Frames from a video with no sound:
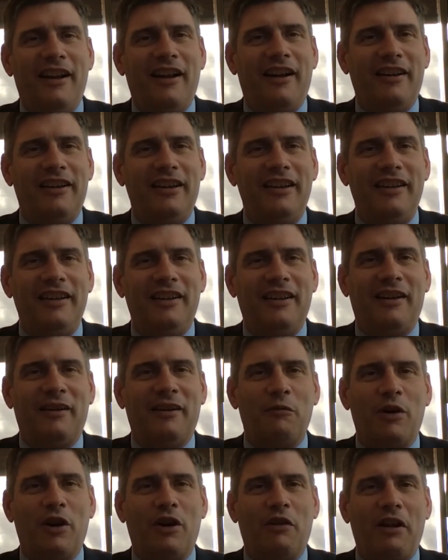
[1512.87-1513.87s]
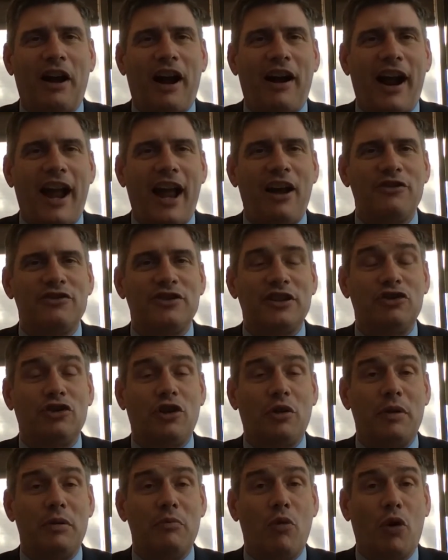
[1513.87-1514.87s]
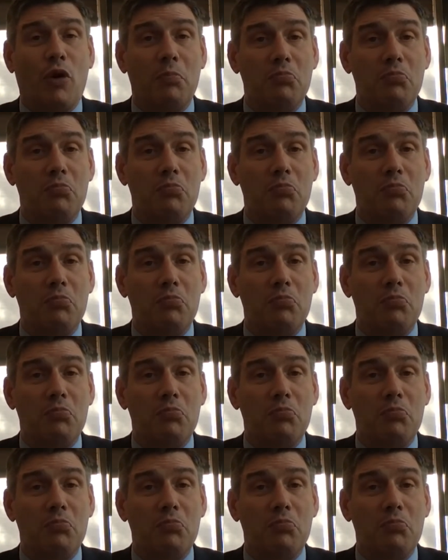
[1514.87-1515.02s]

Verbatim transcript: Honey, um, we're going, our housing is going to be more